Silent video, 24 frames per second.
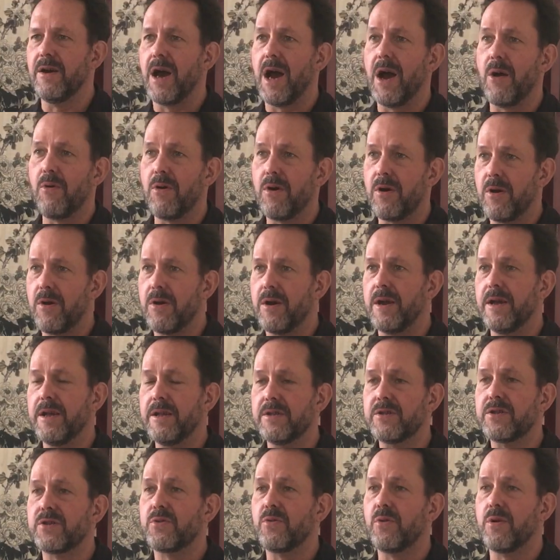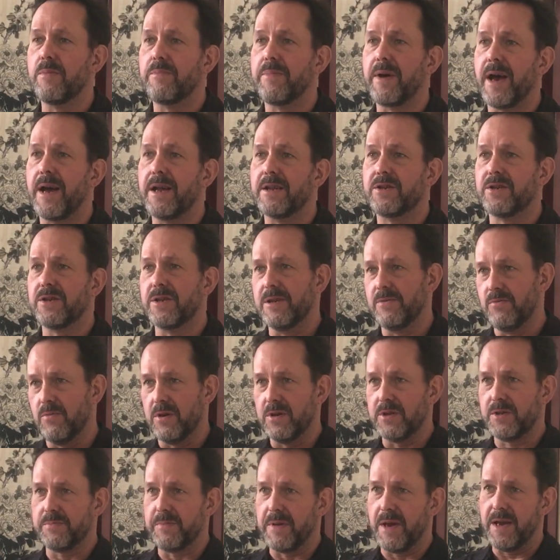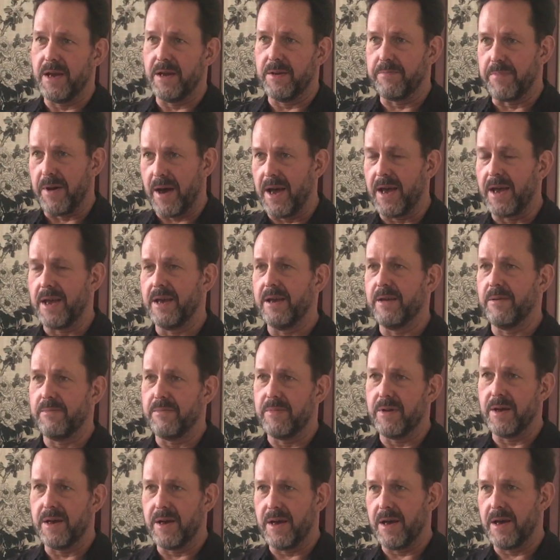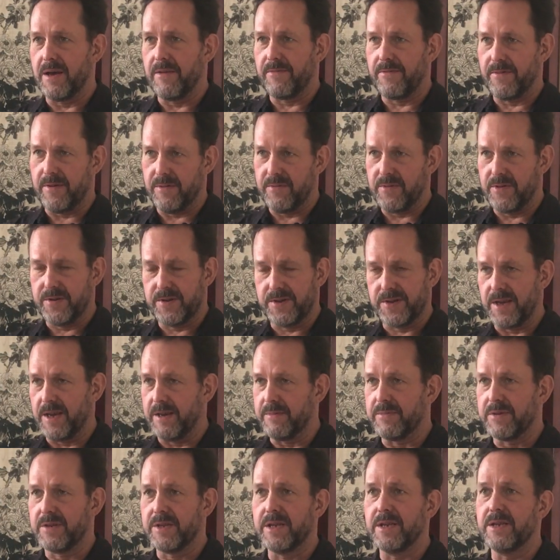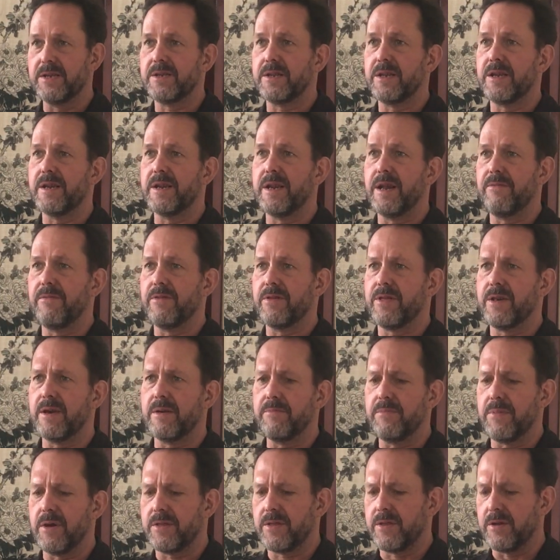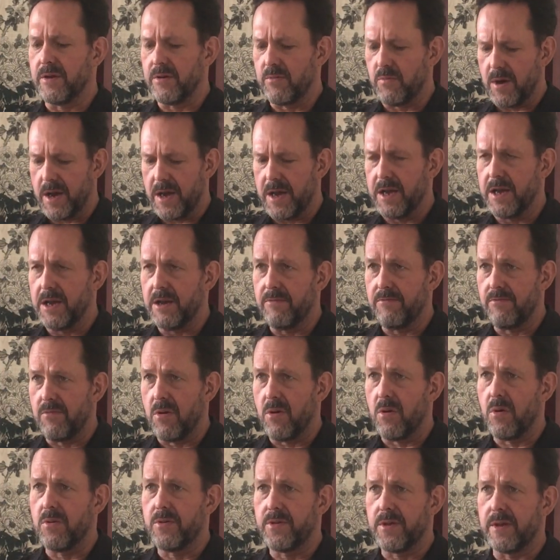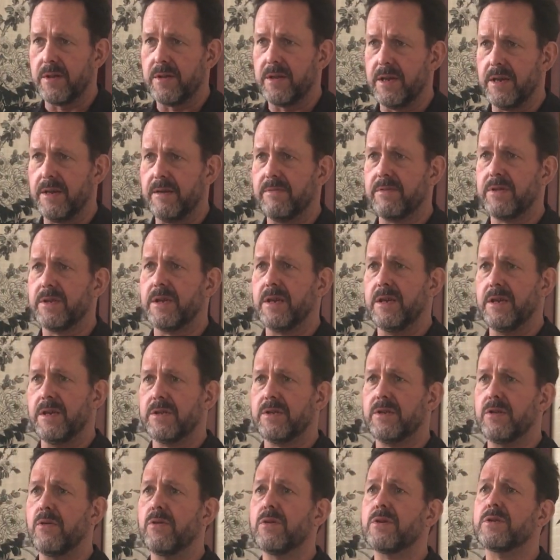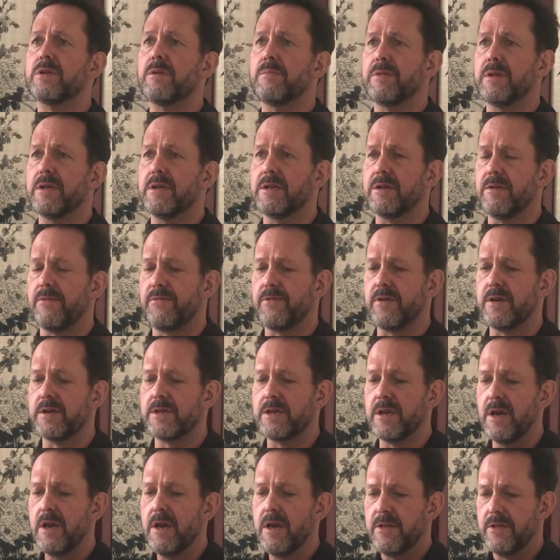Our in-store batch was made by him, same season and everything, but the way he rolled the leaves is noticeably different.